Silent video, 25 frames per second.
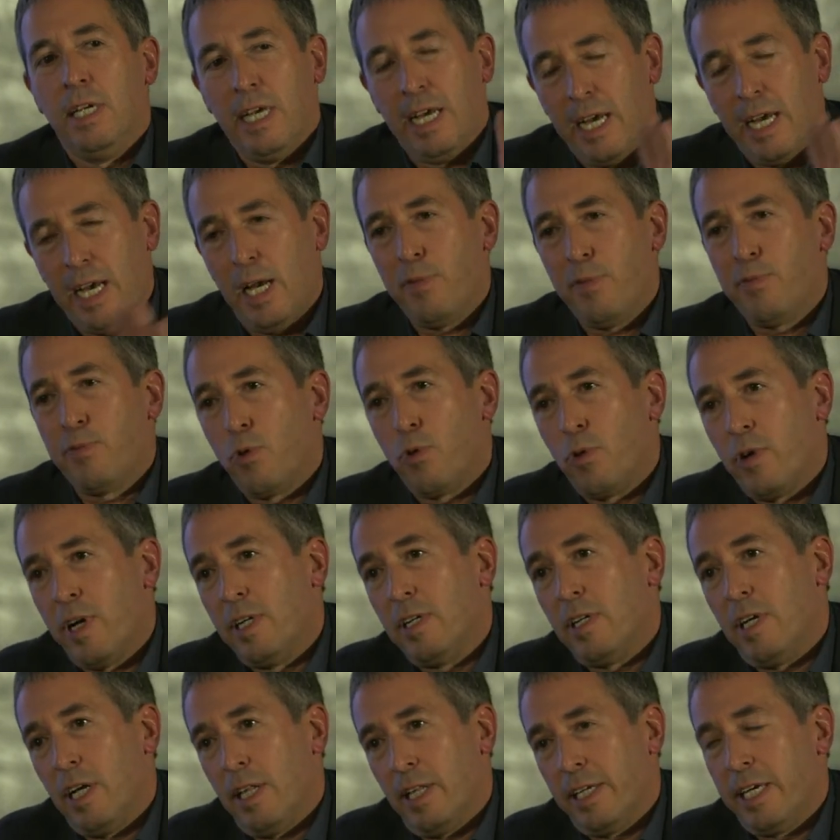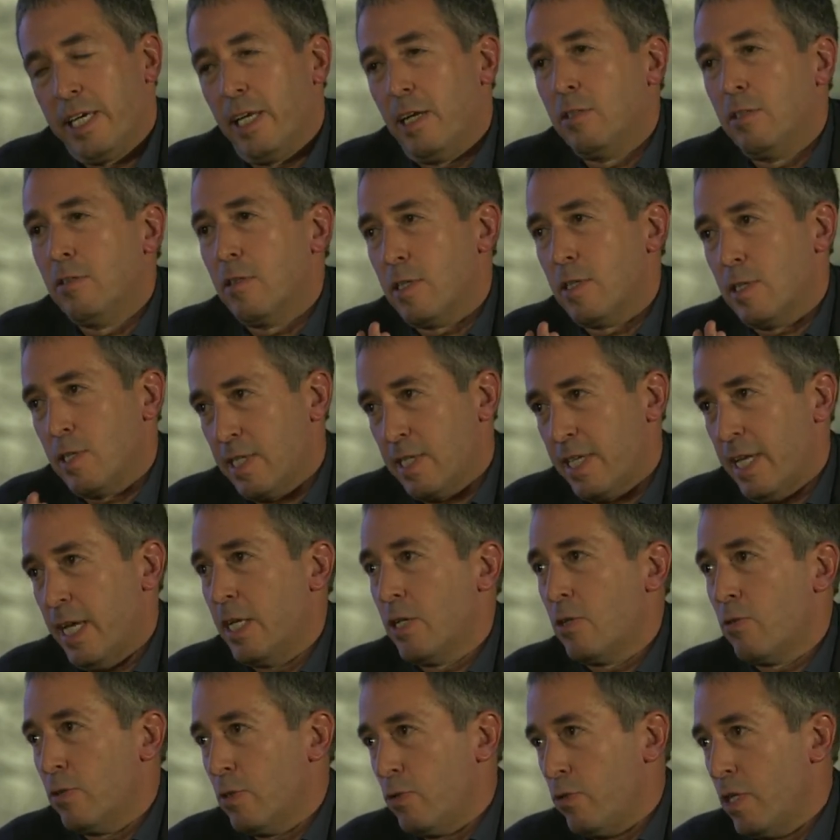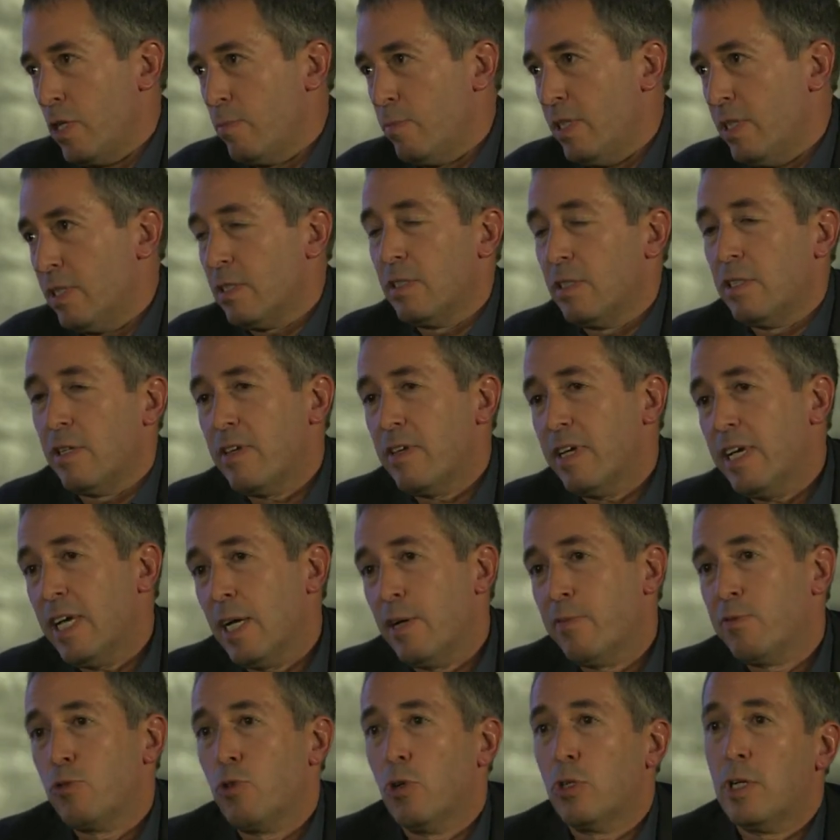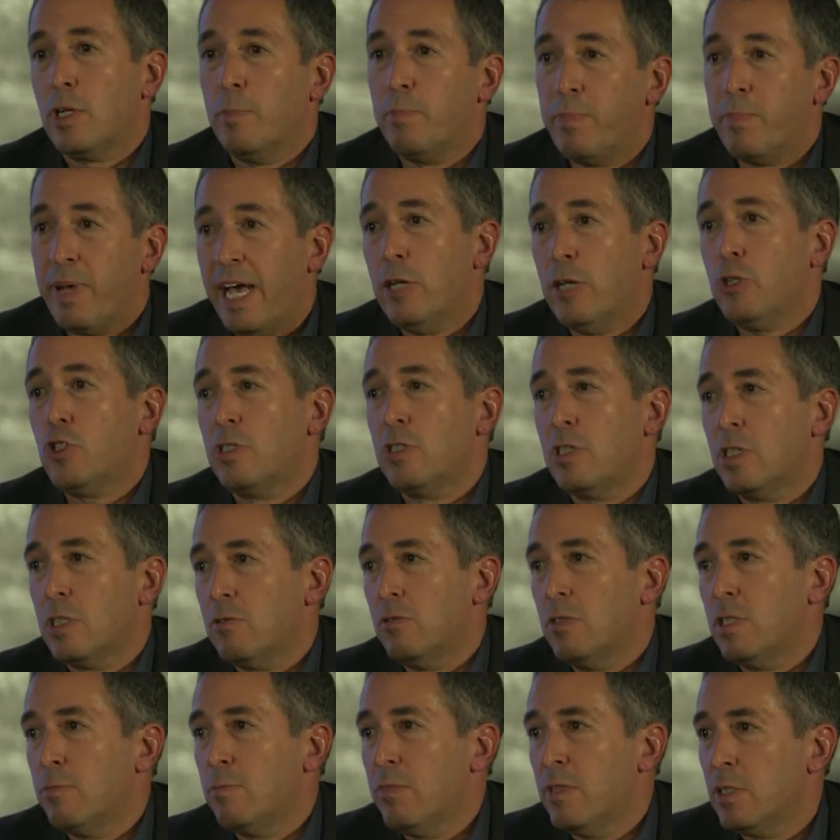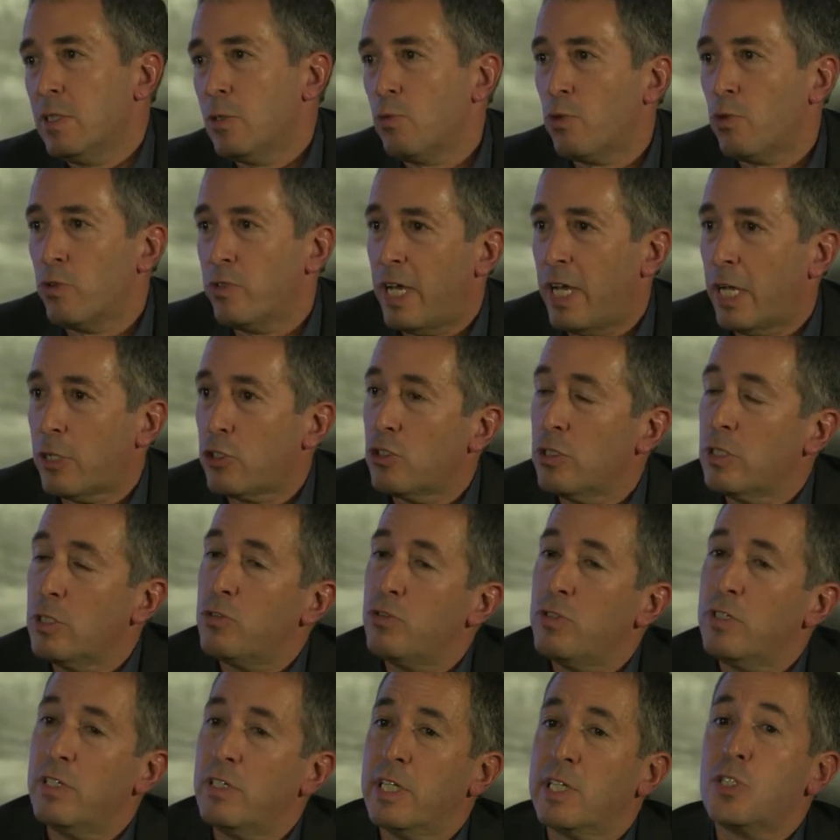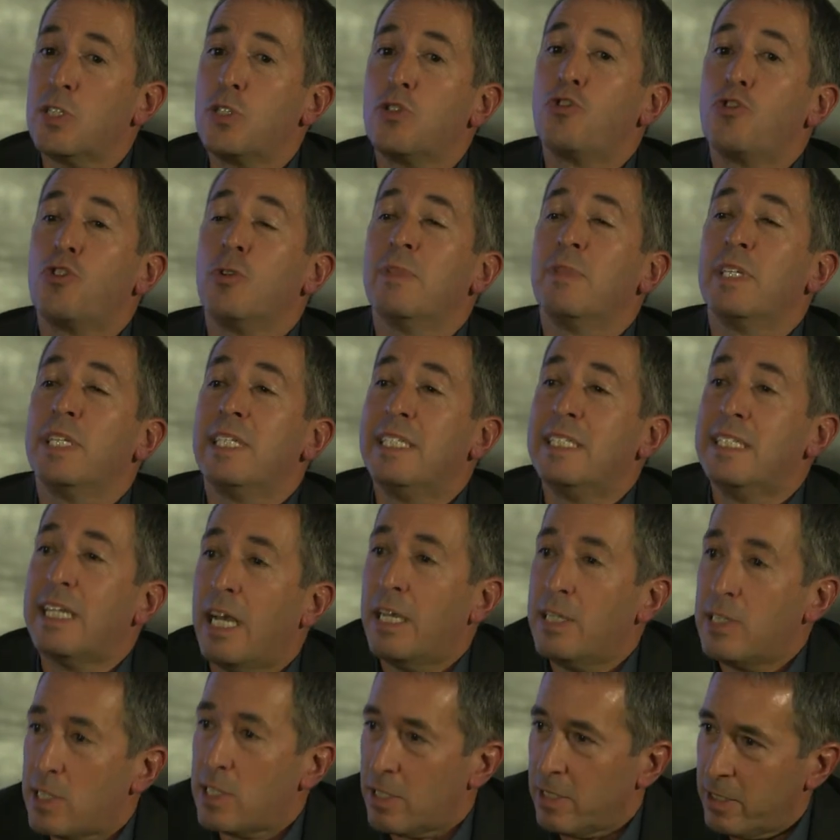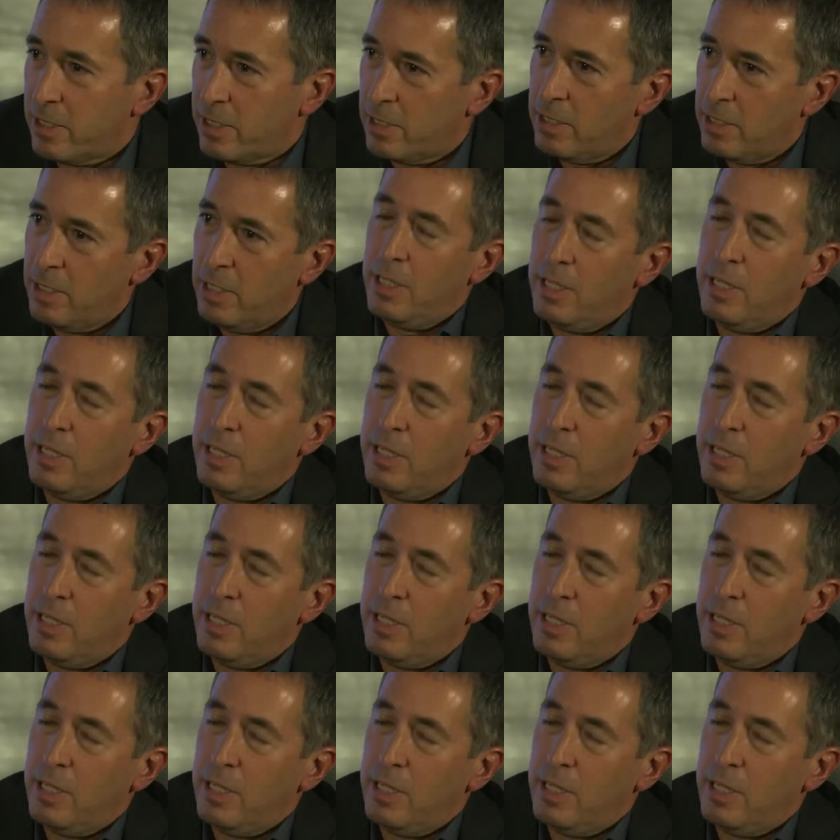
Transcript: Half were allocated to the standard treatment, and the other half to a compassionate treatment, where we actually treated extremely nicely.